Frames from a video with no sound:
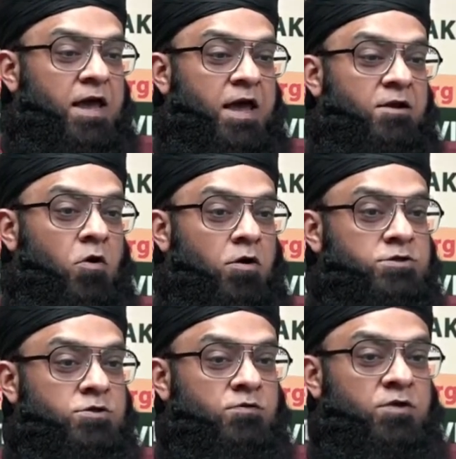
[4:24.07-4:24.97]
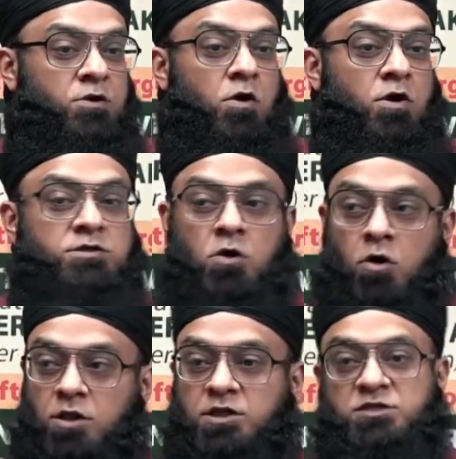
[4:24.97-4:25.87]
and also will cause
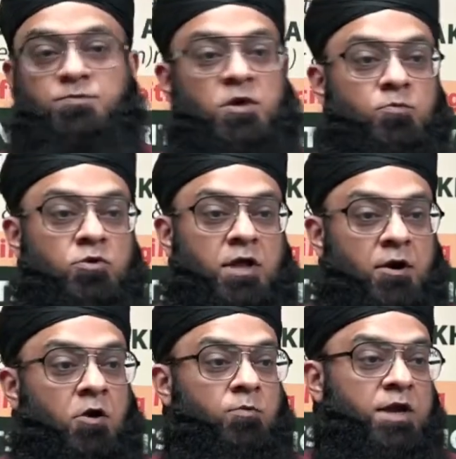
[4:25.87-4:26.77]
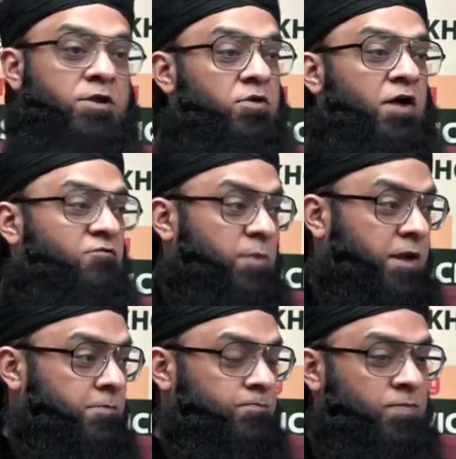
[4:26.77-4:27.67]
all these people around me to love me.